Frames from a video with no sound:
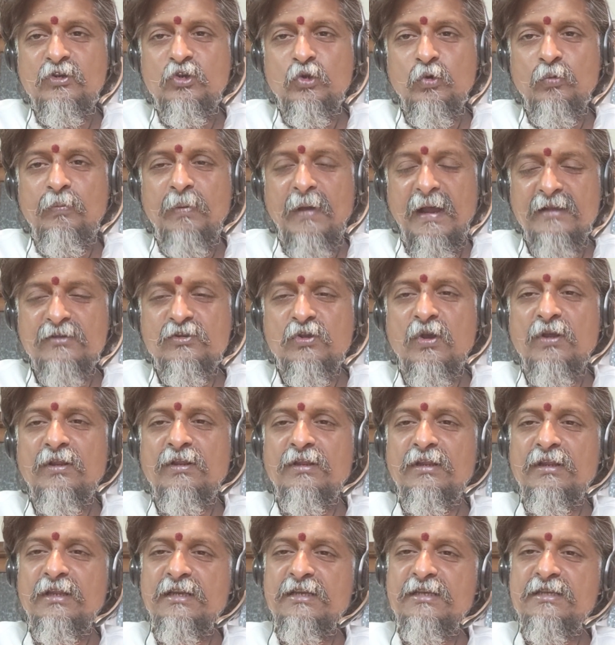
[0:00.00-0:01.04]
to pass
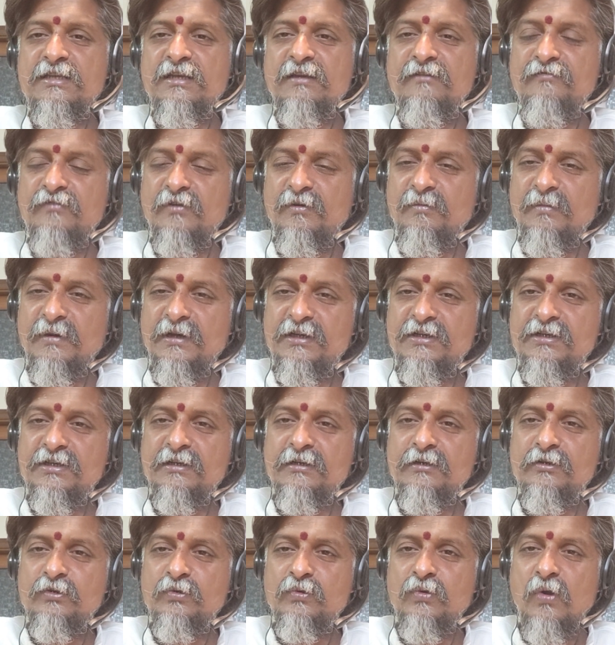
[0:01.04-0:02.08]
on this
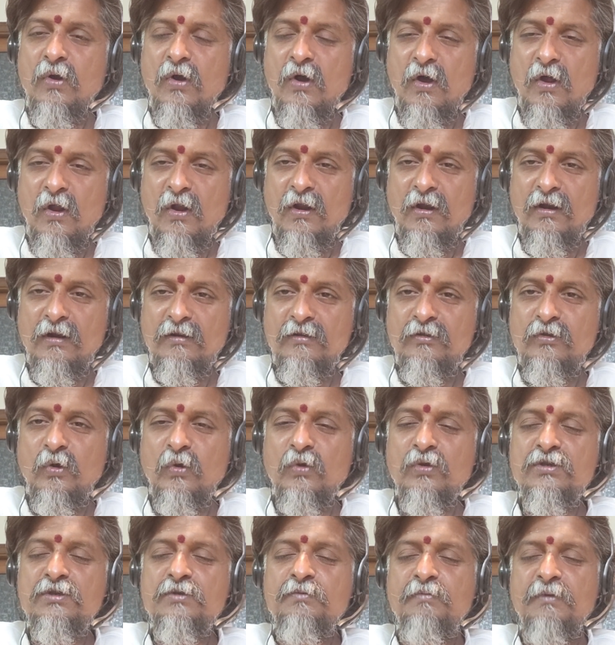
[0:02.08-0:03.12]
information to all
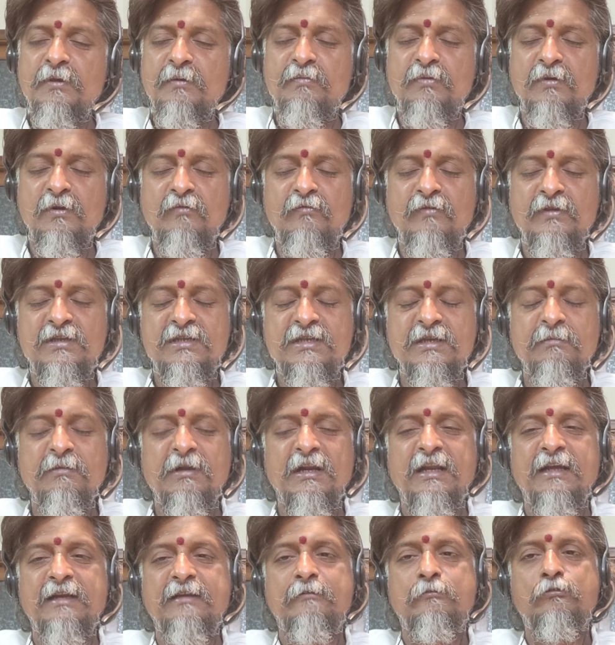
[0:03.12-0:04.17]
those people with
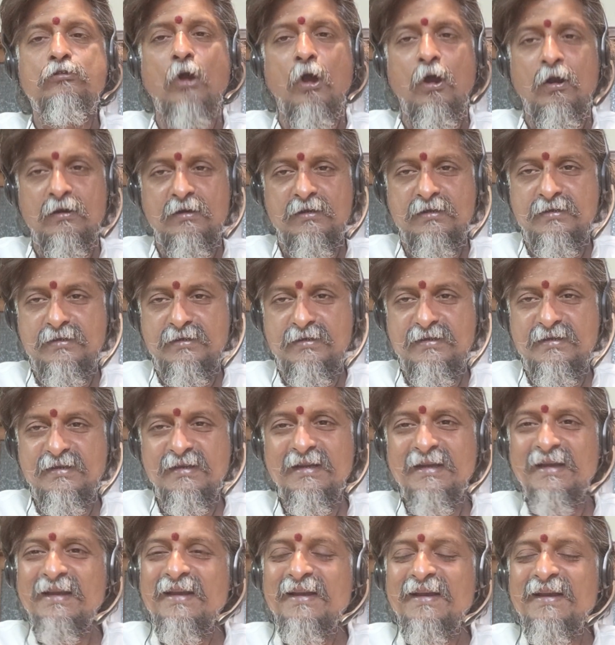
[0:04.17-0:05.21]
similar
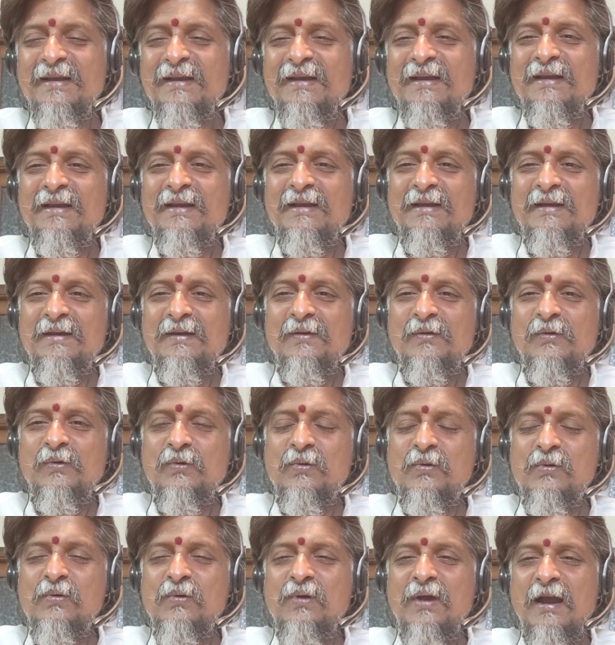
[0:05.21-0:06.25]
thoughts,
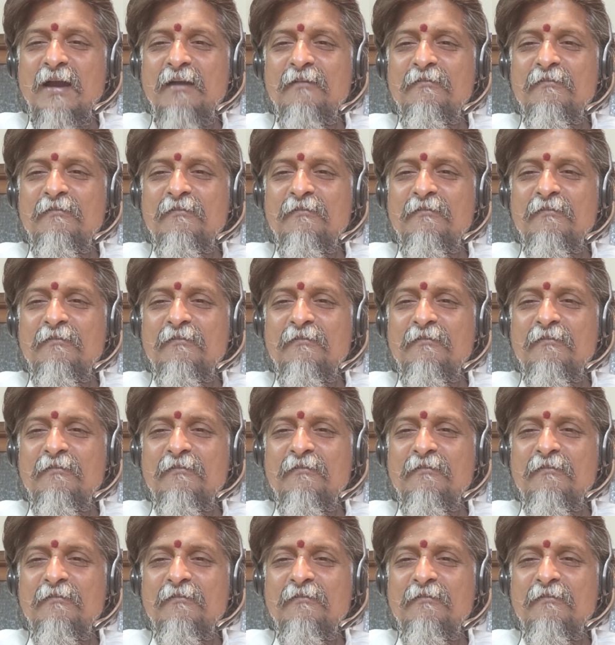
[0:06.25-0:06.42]
who